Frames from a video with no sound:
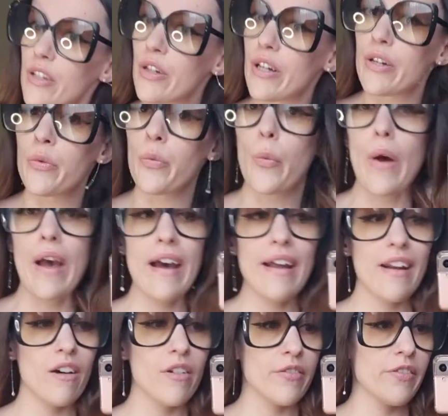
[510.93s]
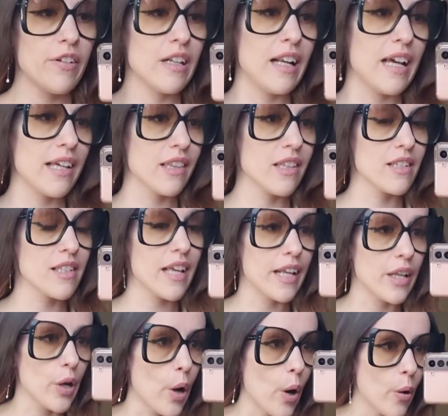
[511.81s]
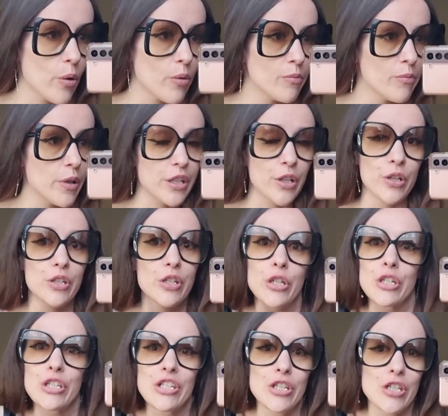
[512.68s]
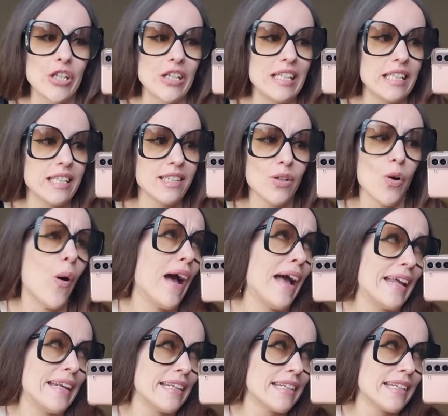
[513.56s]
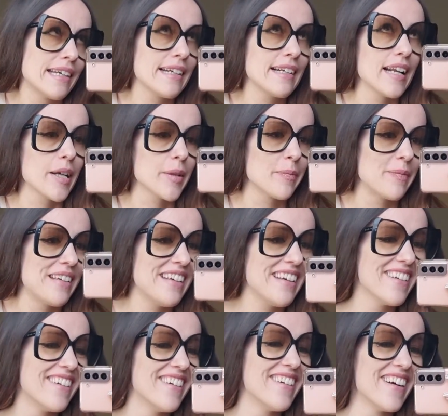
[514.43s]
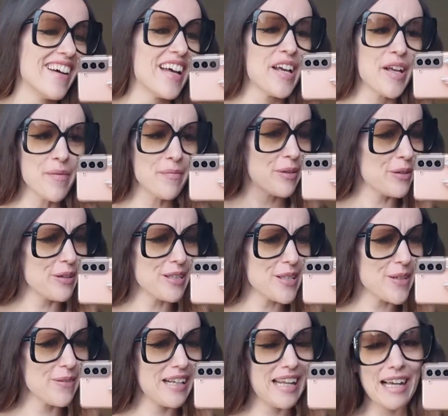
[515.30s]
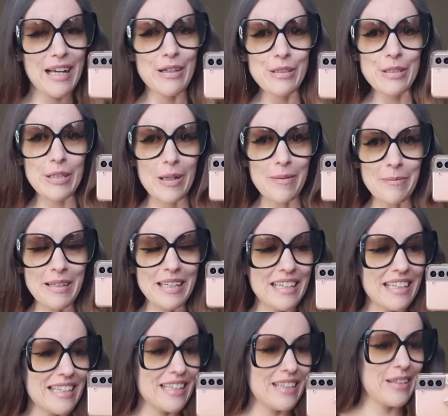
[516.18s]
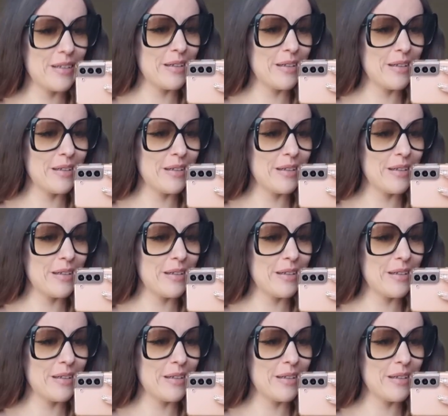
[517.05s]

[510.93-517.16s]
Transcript: you can wear an outfit like this at home when you're just chilling or editing like me, but also when I go shopping, you